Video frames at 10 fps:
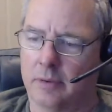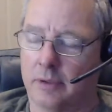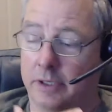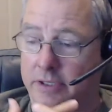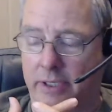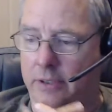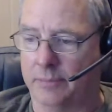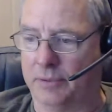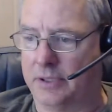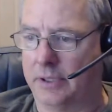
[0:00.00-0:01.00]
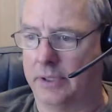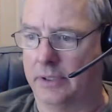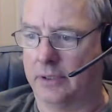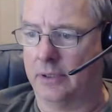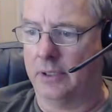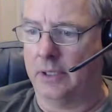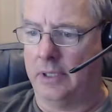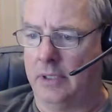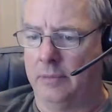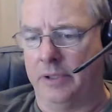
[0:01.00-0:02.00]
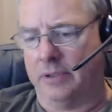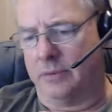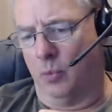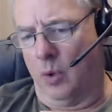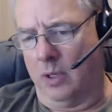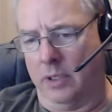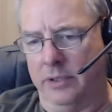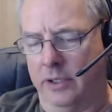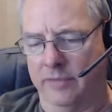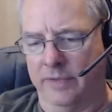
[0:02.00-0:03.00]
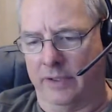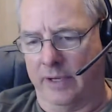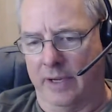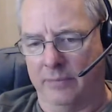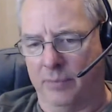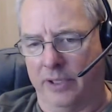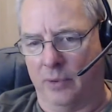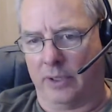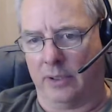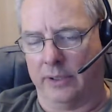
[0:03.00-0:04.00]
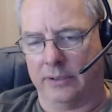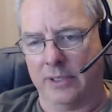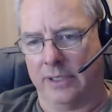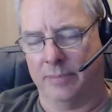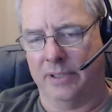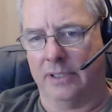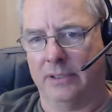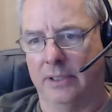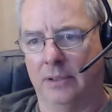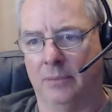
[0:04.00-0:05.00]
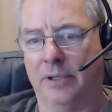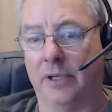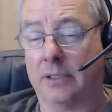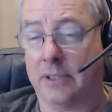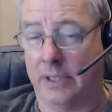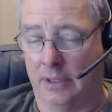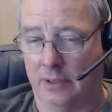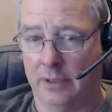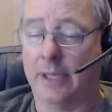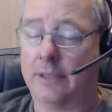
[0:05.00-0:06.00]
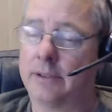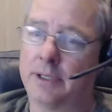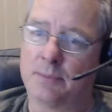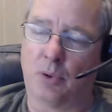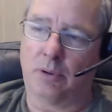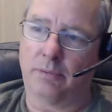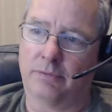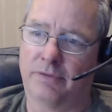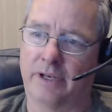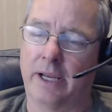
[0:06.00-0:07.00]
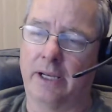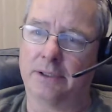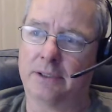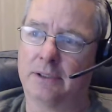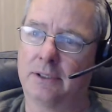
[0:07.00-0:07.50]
Excel in particular, because Word you can figure out pretty quickly. It's not that big a deal, but Excel, that takes more finesse.